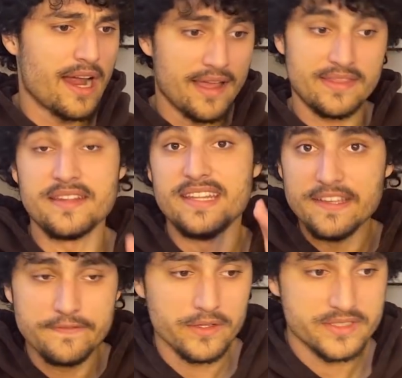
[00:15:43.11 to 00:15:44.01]
at the
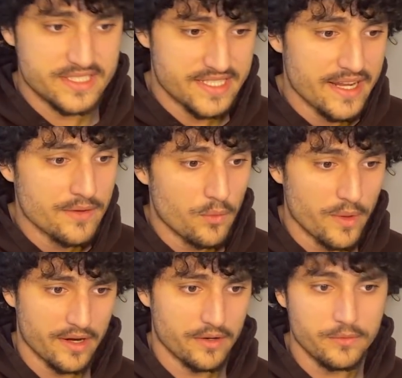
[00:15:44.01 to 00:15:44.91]
default state
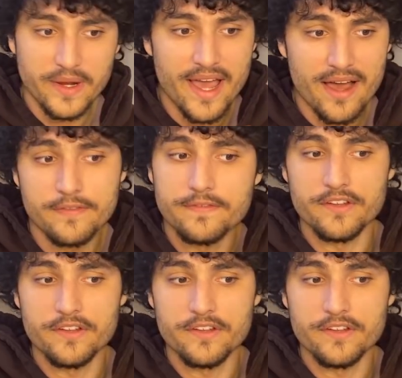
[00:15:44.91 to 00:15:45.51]
where we have,